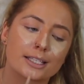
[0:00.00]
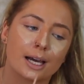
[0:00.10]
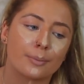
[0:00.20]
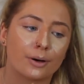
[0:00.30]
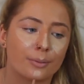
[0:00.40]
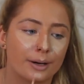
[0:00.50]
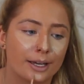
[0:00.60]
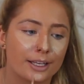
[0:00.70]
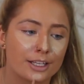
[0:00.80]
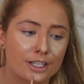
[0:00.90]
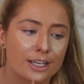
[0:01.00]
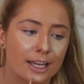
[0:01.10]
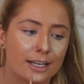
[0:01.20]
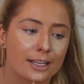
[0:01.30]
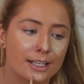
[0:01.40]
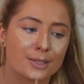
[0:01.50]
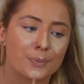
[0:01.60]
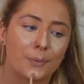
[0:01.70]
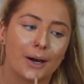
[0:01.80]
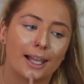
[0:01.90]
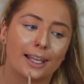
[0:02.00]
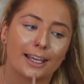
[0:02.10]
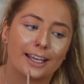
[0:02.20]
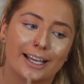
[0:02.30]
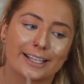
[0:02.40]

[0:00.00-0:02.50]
some on my chin as well.